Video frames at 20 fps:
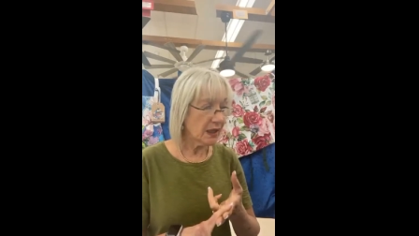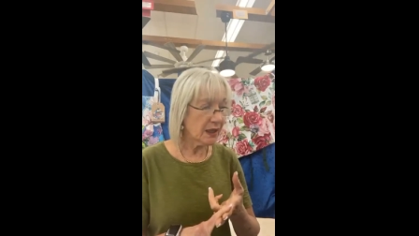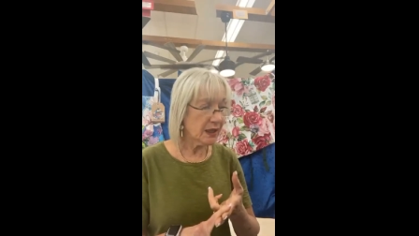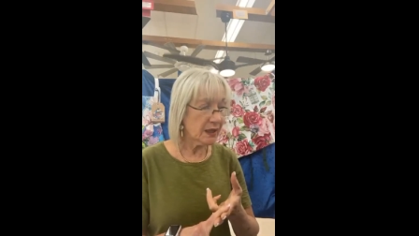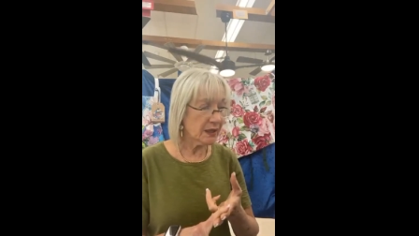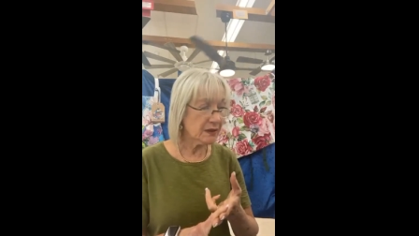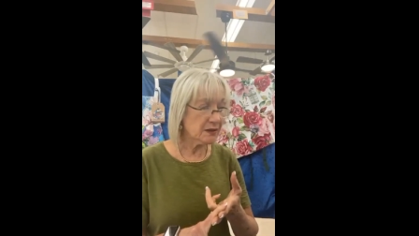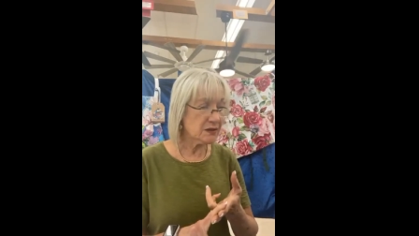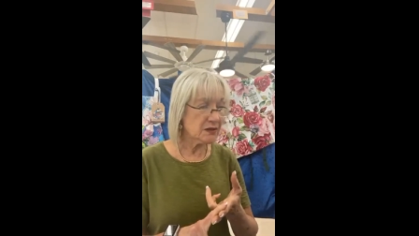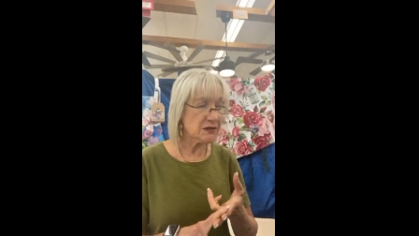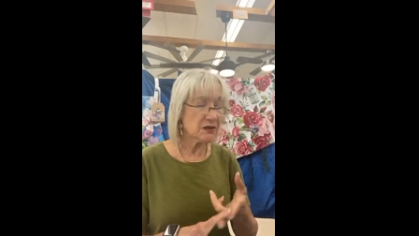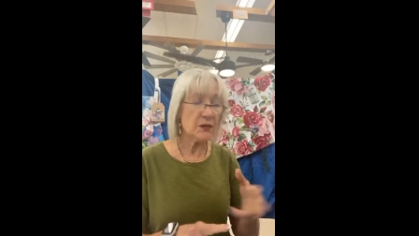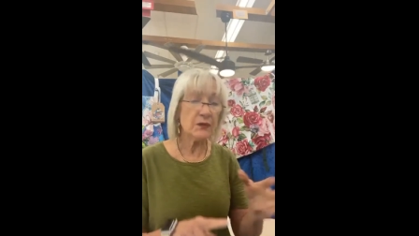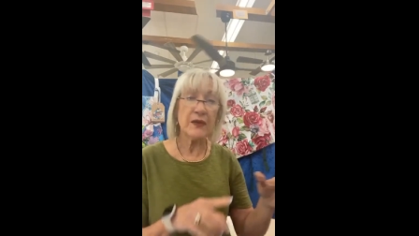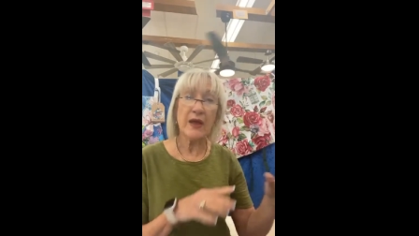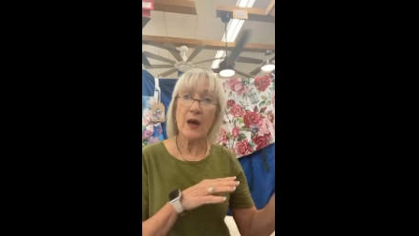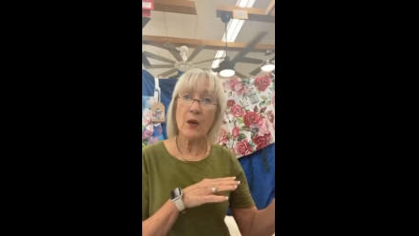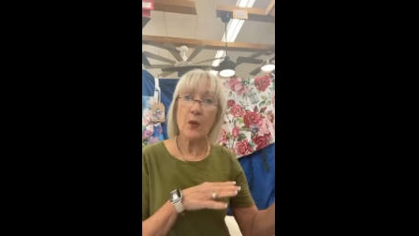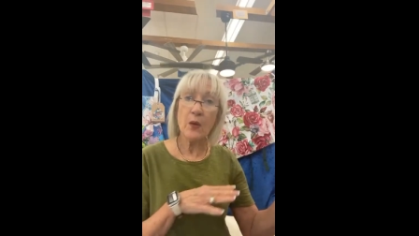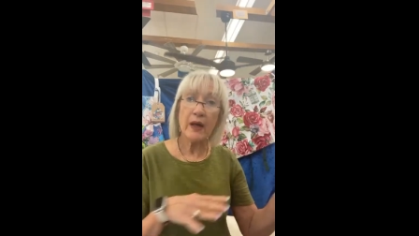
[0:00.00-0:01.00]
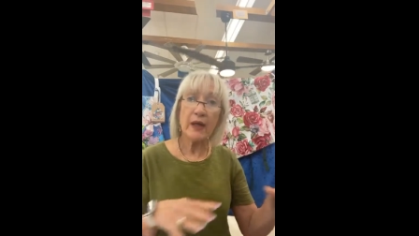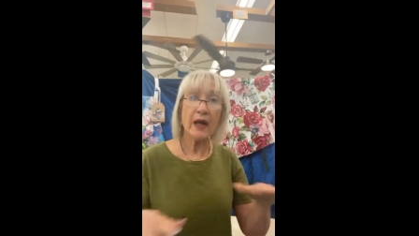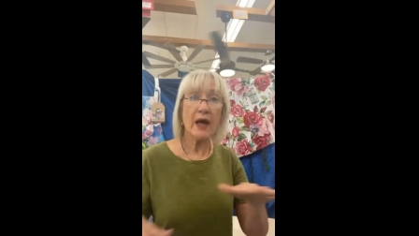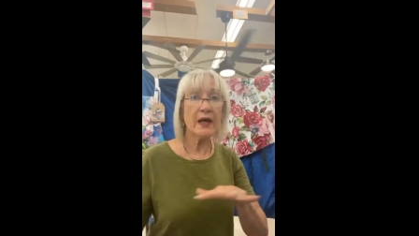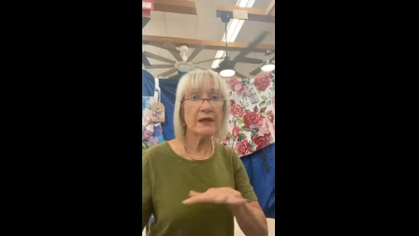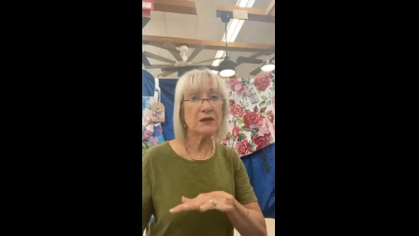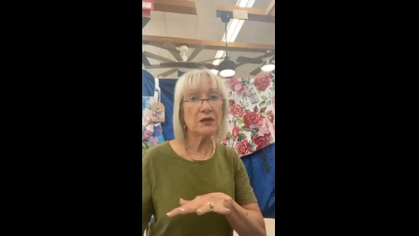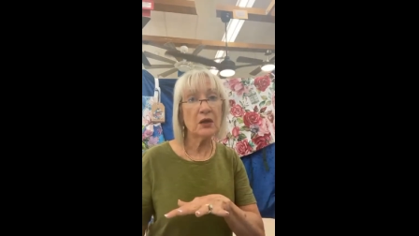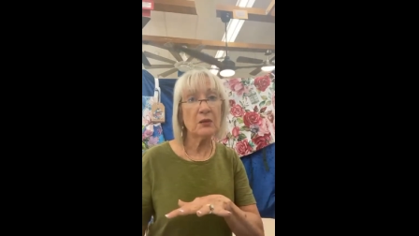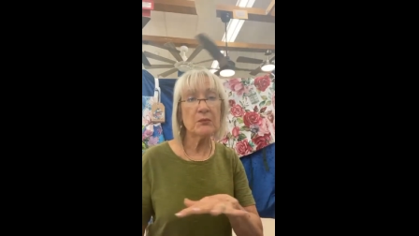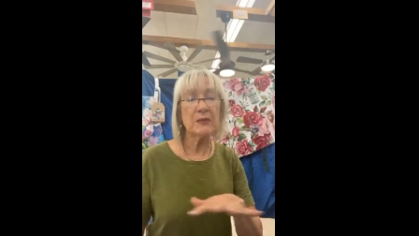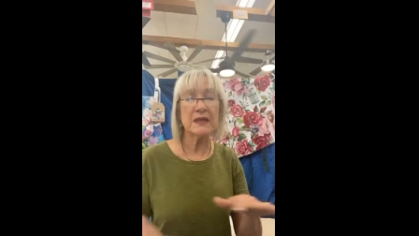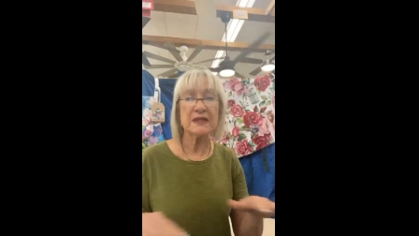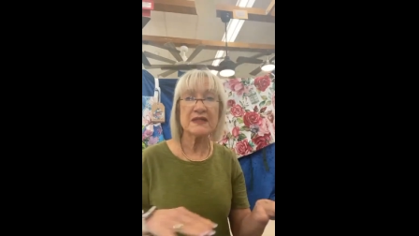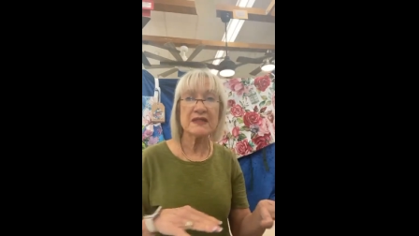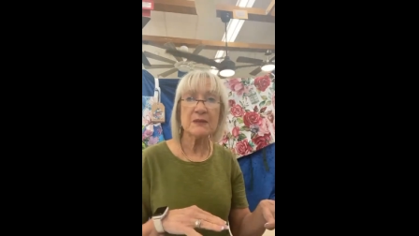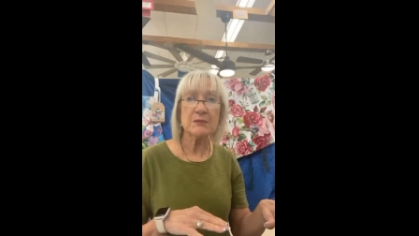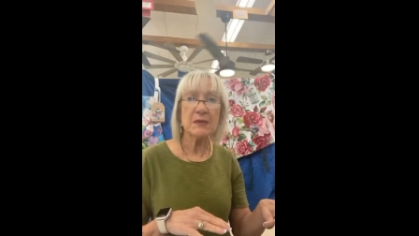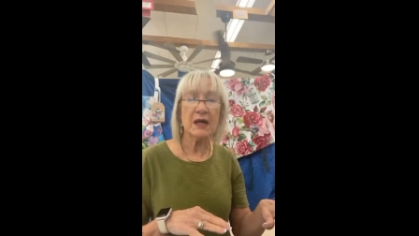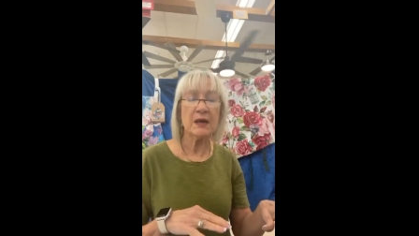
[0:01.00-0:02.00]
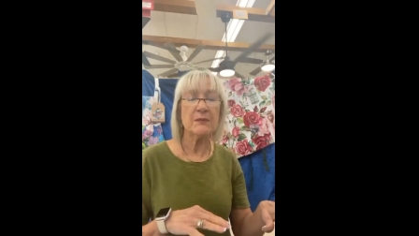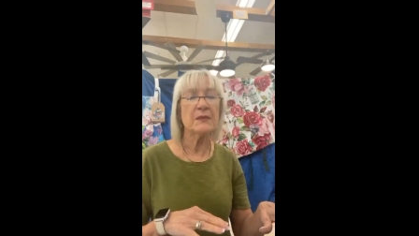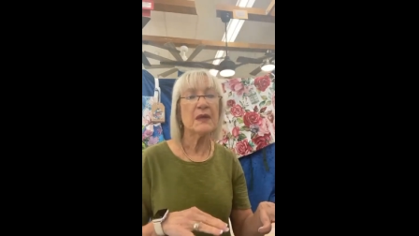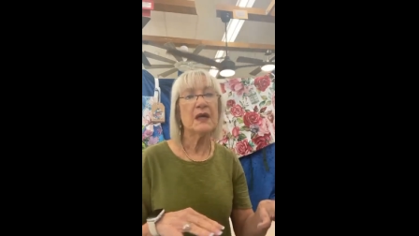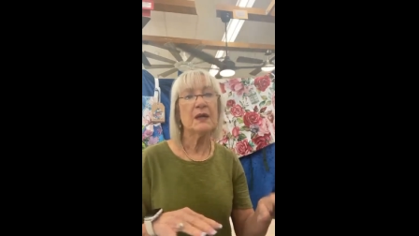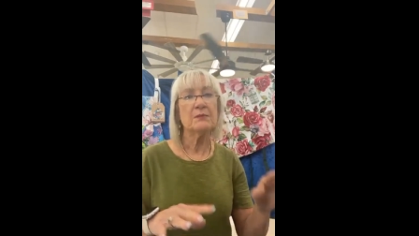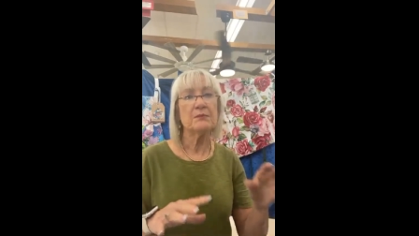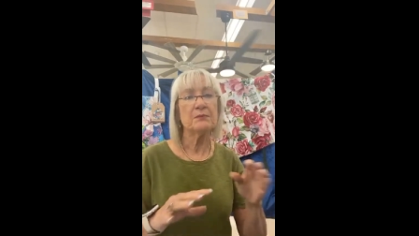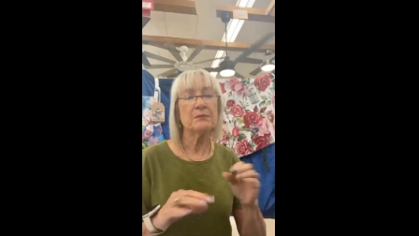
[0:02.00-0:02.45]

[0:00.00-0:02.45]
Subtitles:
And so that way I don't mix them up,